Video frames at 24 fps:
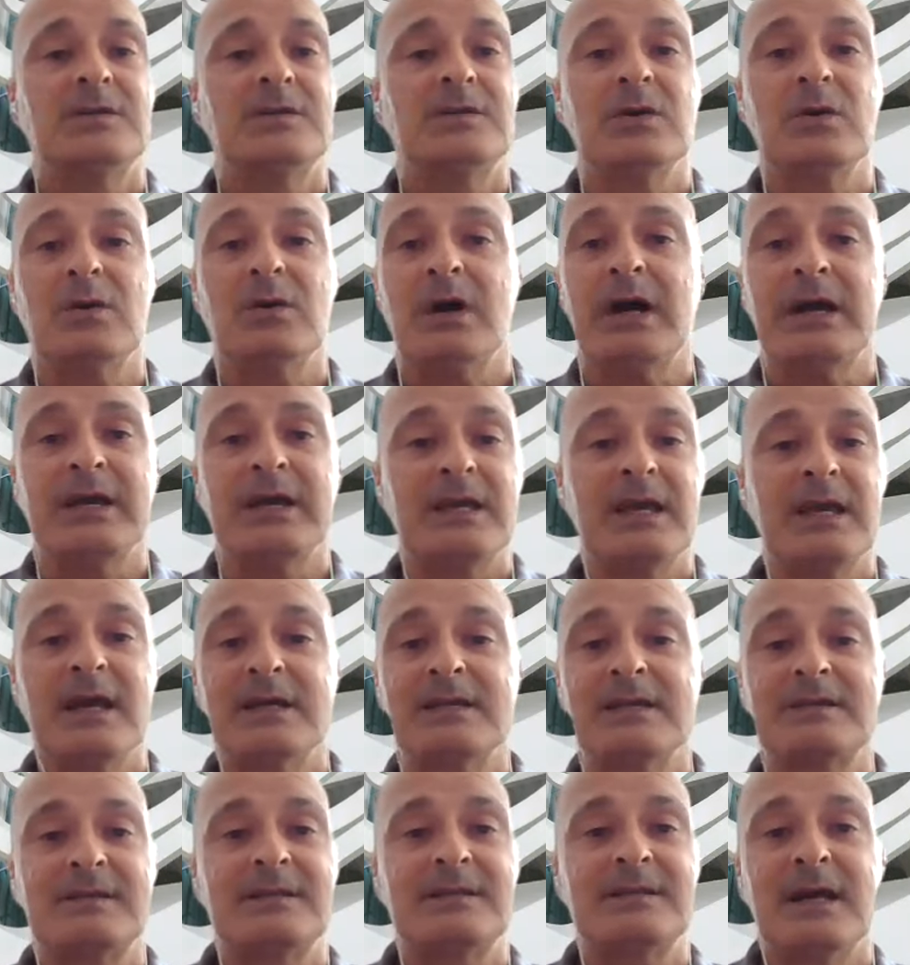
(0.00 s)
So I
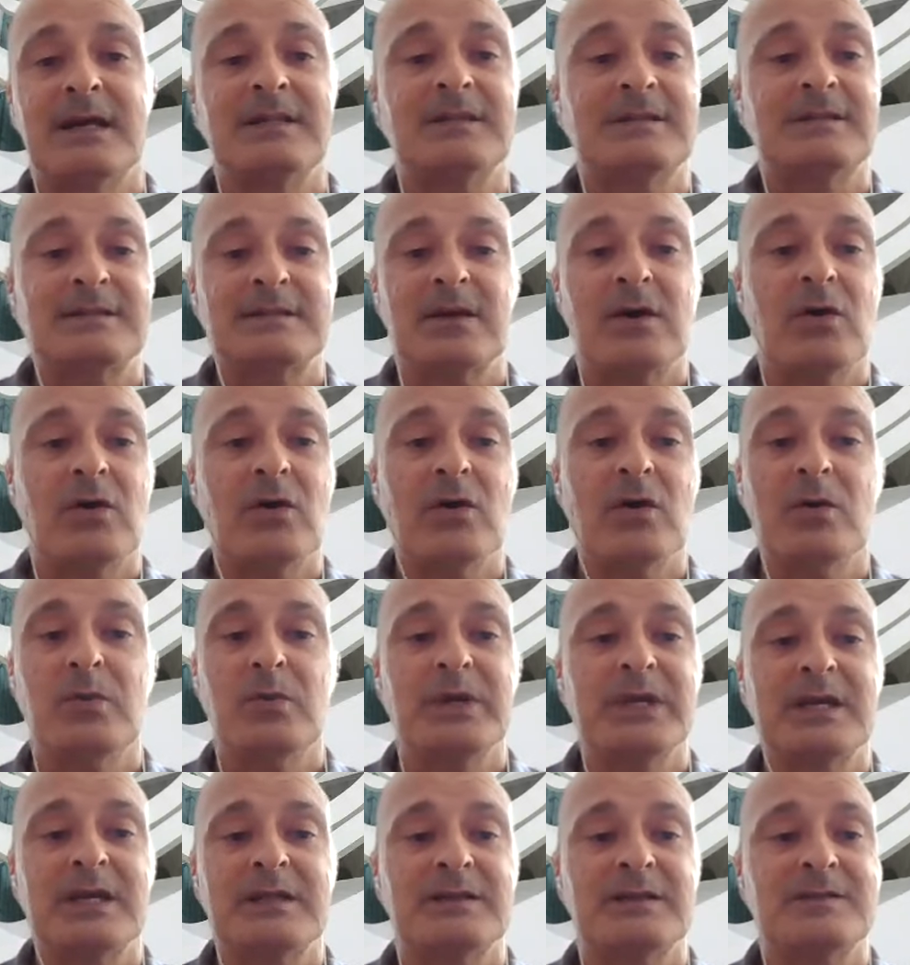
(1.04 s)
guess that's all.
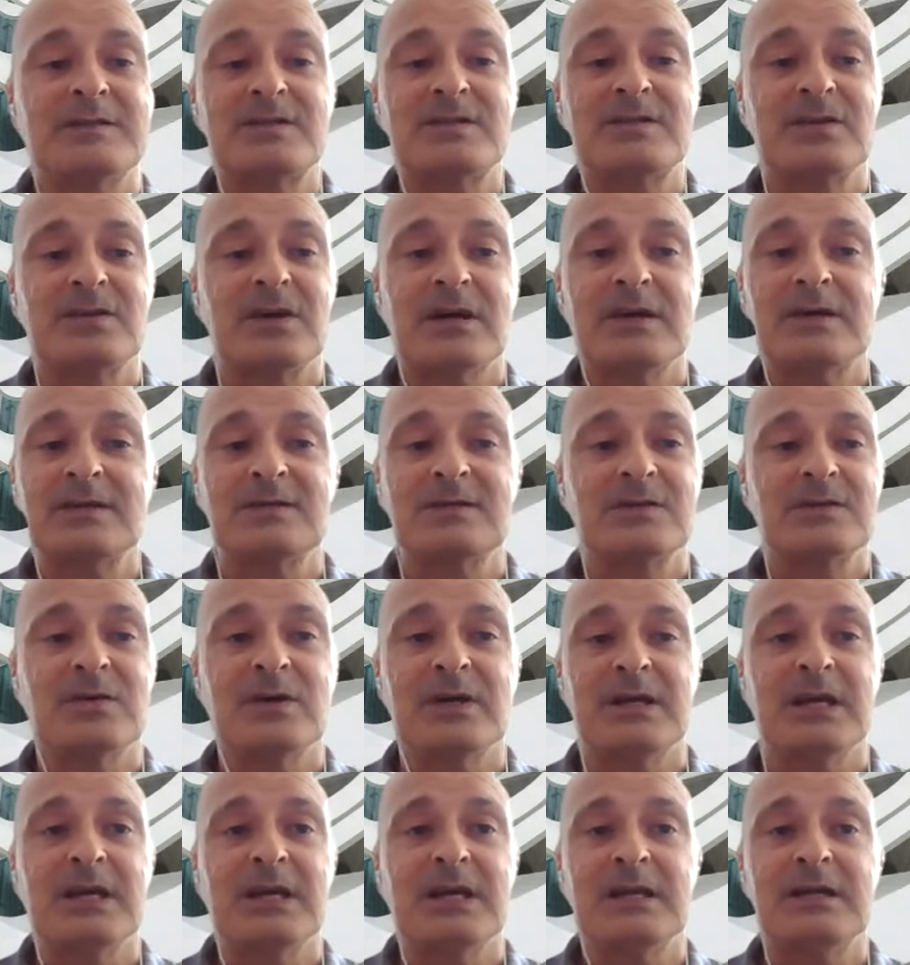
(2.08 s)
We can start. So
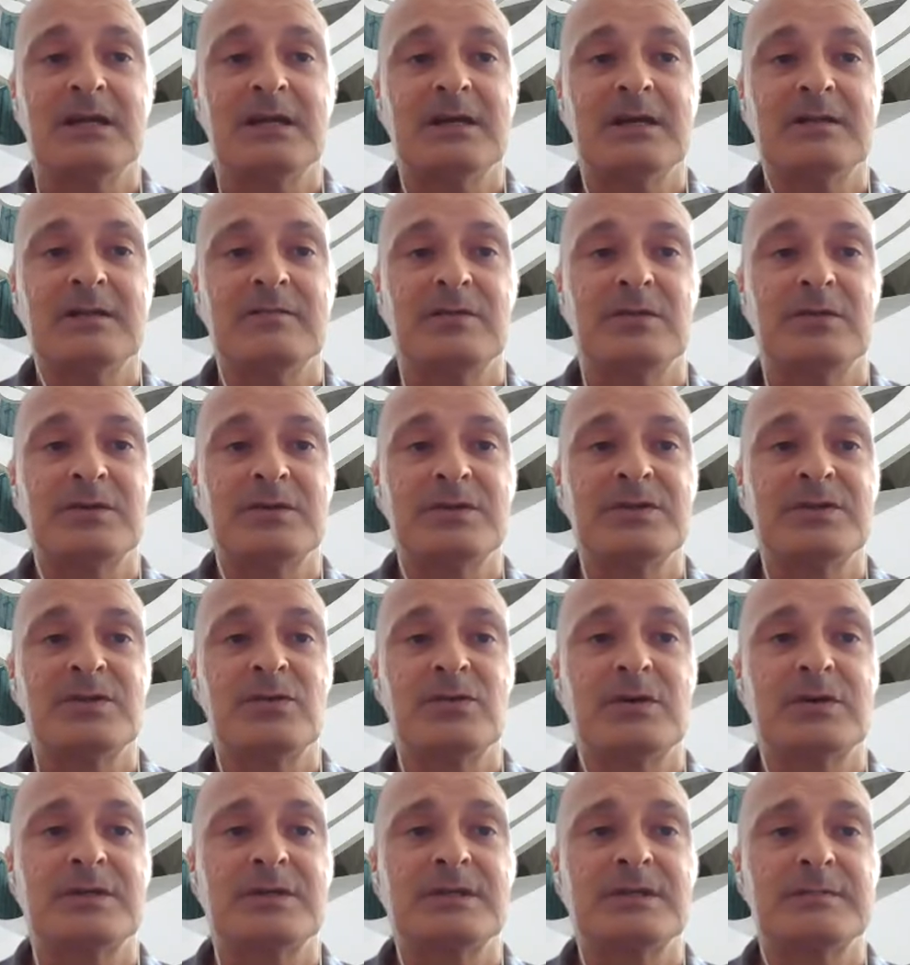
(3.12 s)
Elena, the floor is
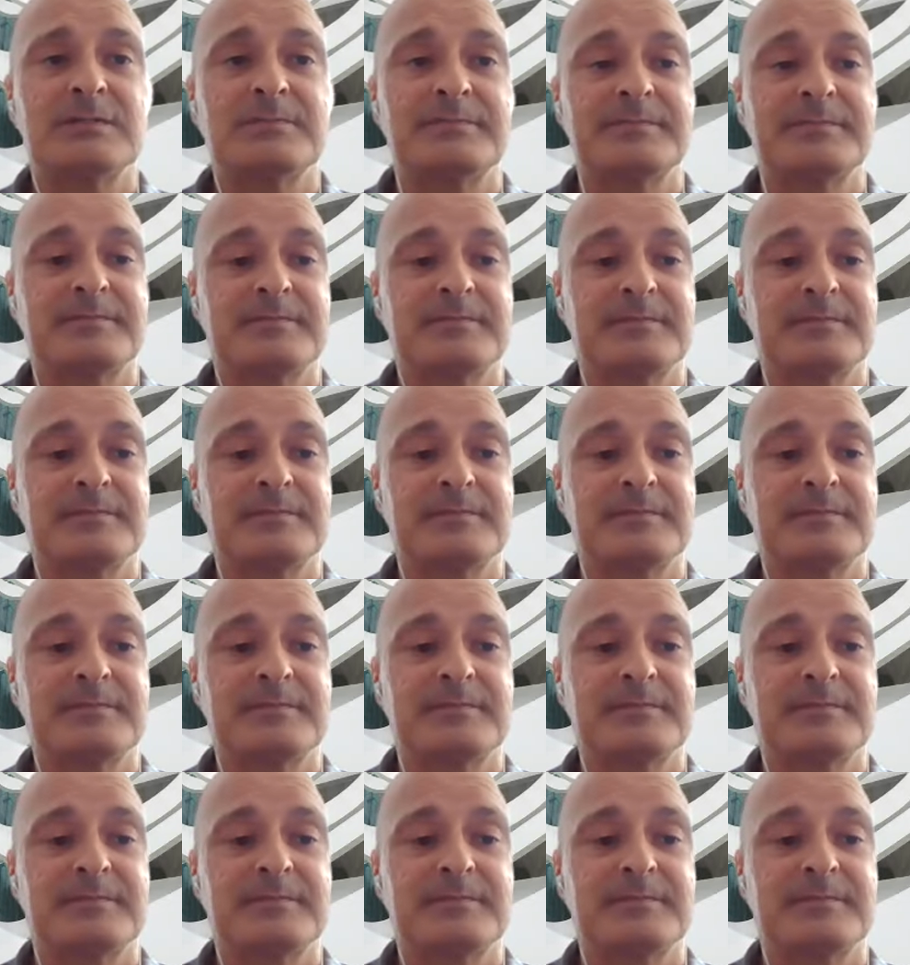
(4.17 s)
yours.